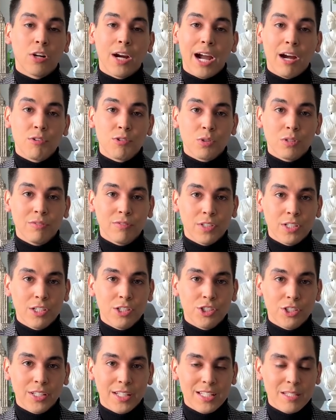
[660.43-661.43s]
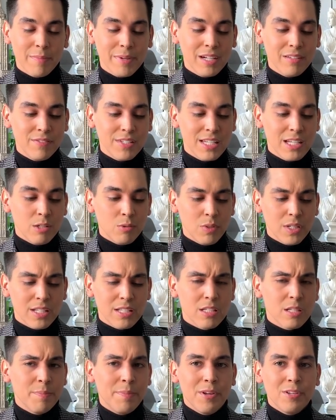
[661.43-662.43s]
outdoor furniture that's made of teak wood,
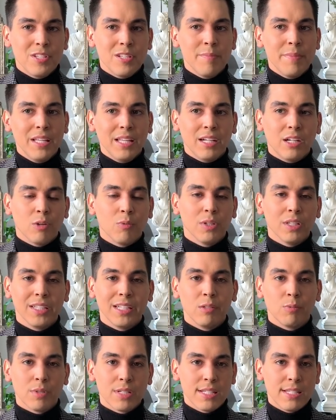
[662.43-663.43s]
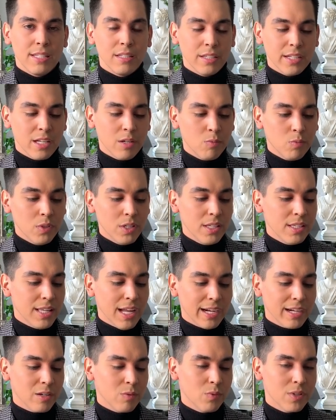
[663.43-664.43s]
it's supposed to be like a really resilient wood
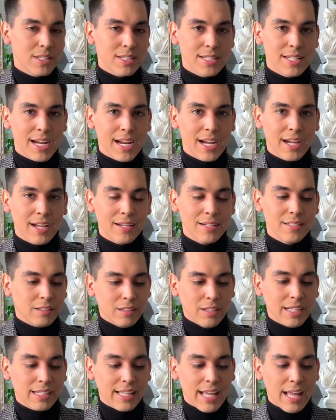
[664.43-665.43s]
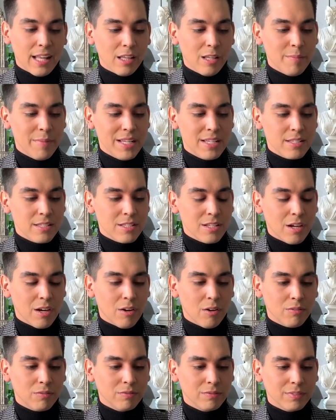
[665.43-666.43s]
that can withstand like the elements.
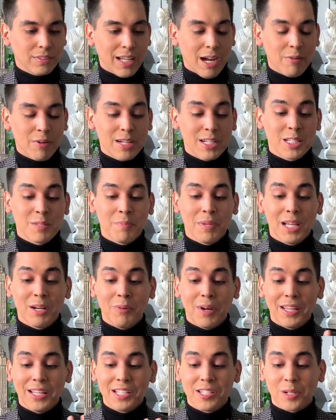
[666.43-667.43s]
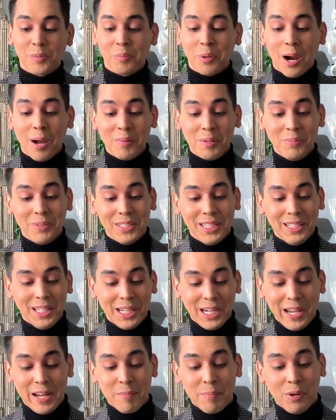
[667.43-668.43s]
So that would explain why these are probably
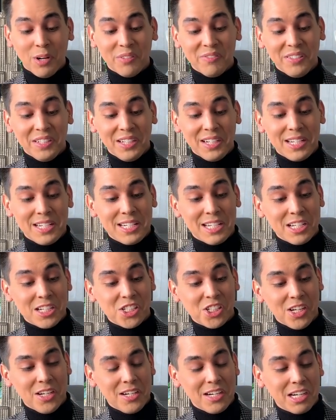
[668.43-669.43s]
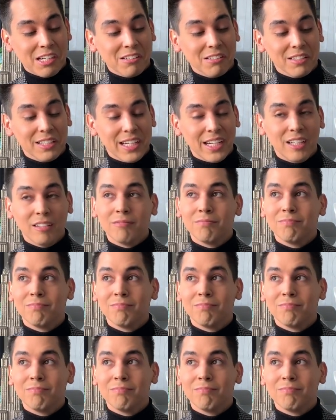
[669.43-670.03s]
like in perfect condition nearly,